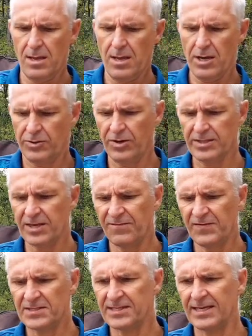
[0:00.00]
a grid that
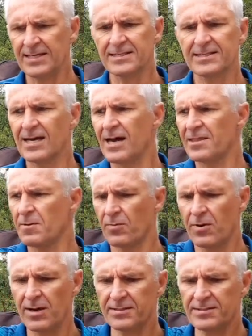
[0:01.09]
fits inside the
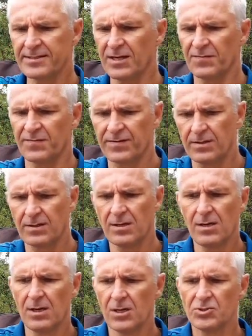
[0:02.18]
braai itself
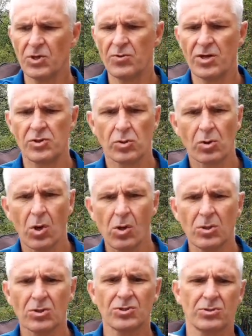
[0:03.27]
so that your
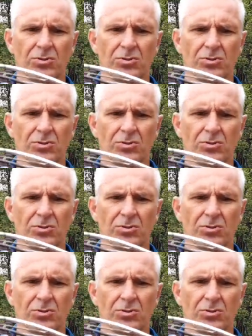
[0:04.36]
coals